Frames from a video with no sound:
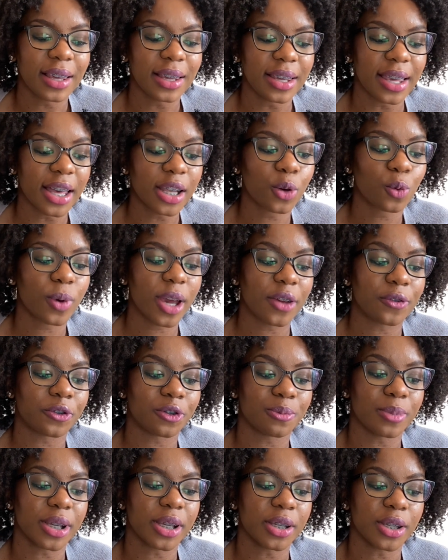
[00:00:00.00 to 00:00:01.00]
Get away
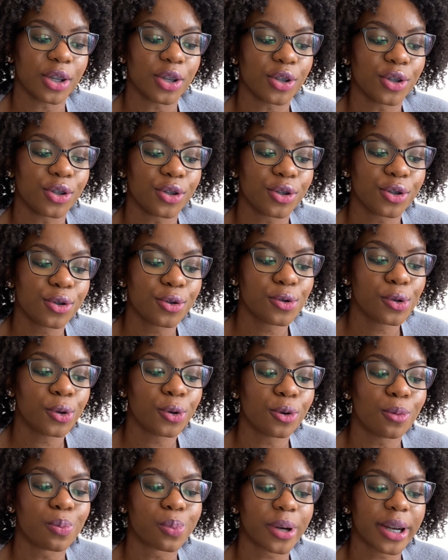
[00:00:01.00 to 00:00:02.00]
from me, you
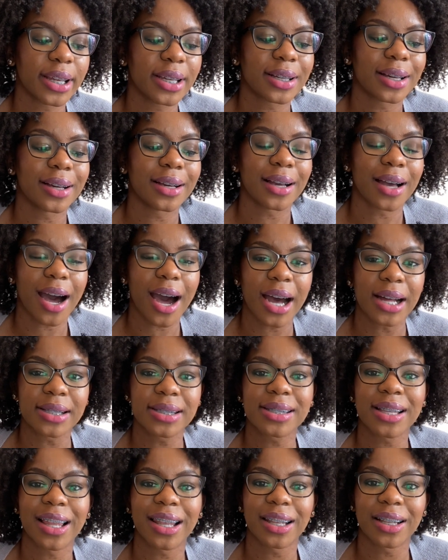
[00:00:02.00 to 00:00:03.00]
who break
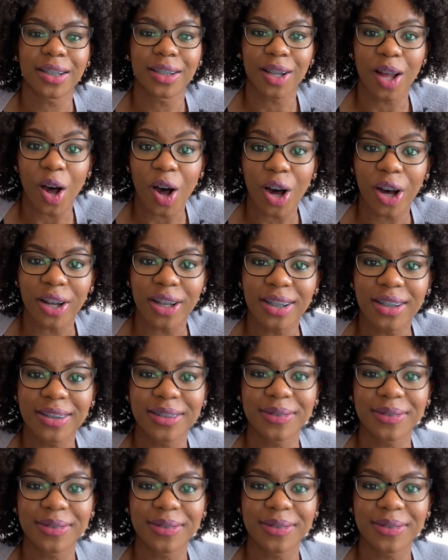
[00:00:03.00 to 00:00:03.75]
God's law.